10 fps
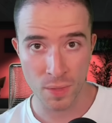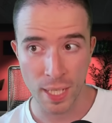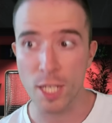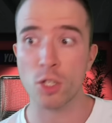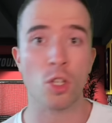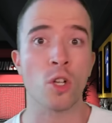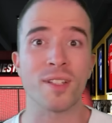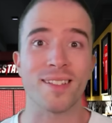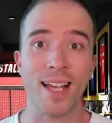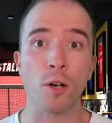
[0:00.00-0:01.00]
He could have gone to
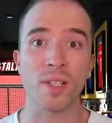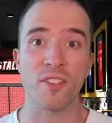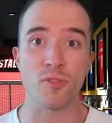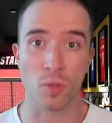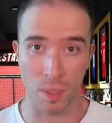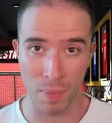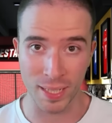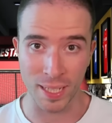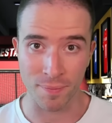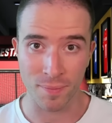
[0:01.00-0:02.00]
Saudi for all the
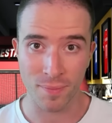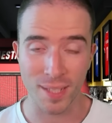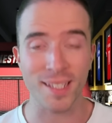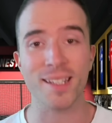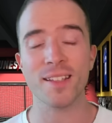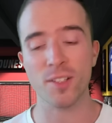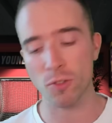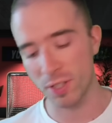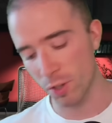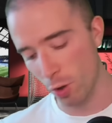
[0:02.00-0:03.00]
money. You see, this is
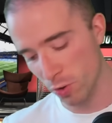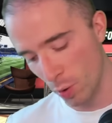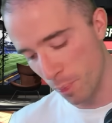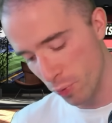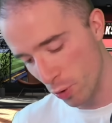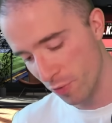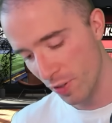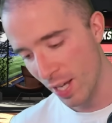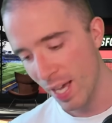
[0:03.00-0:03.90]
also a proof.